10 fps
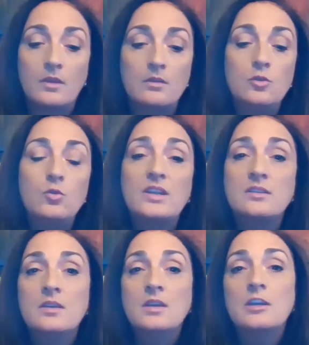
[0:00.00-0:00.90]
you
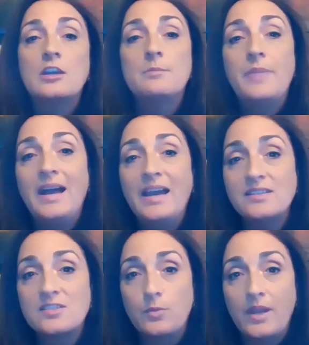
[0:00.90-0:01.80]
can combine
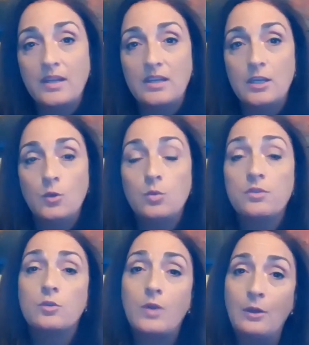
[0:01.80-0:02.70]
serenity with
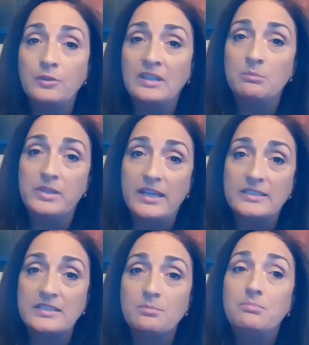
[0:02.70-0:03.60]
the grounding
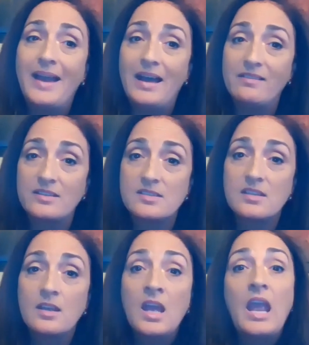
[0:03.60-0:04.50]
blend balance
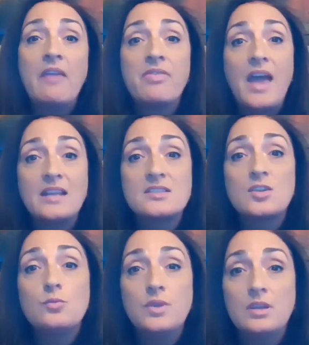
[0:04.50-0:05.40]
and that's a
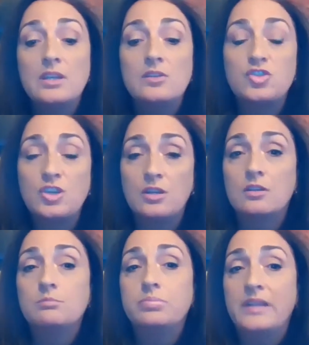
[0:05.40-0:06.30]
really
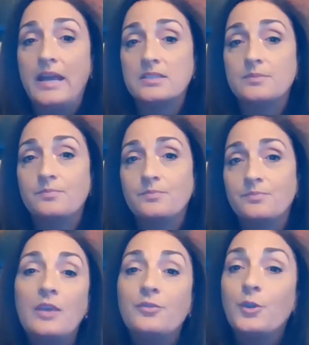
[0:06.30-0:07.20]
chill blend
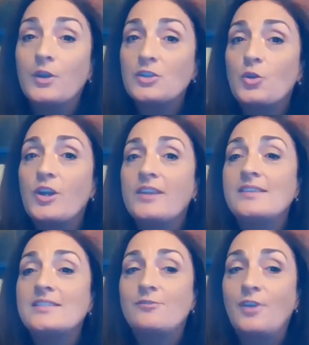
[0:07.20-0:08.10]
if you're enjoying
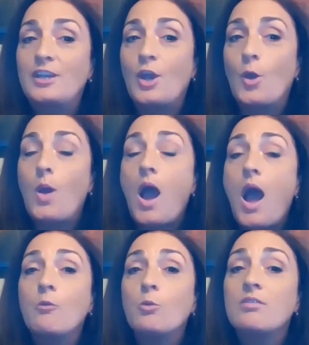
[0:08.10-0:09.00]
this video
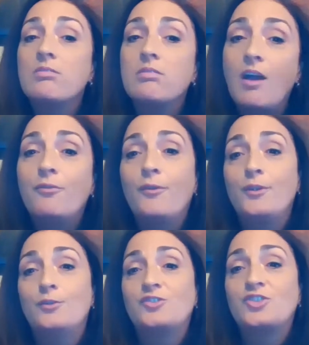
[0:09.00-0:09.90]
i would love for
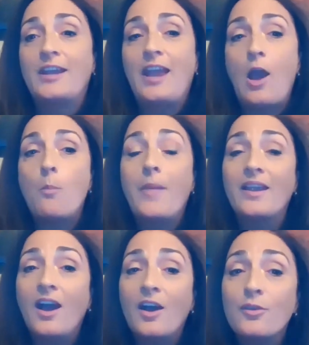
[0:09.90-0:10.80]
you to check out my
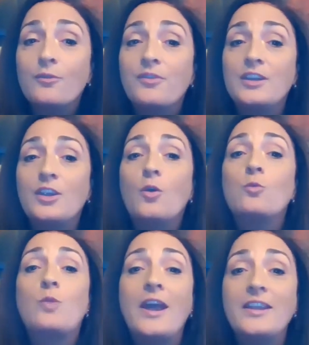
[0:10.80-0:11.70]
other video
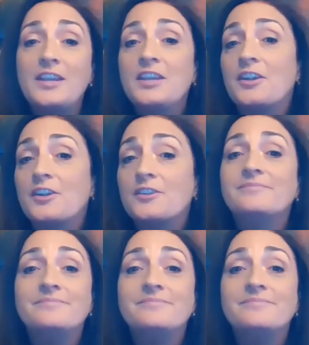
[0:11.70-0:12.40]
right here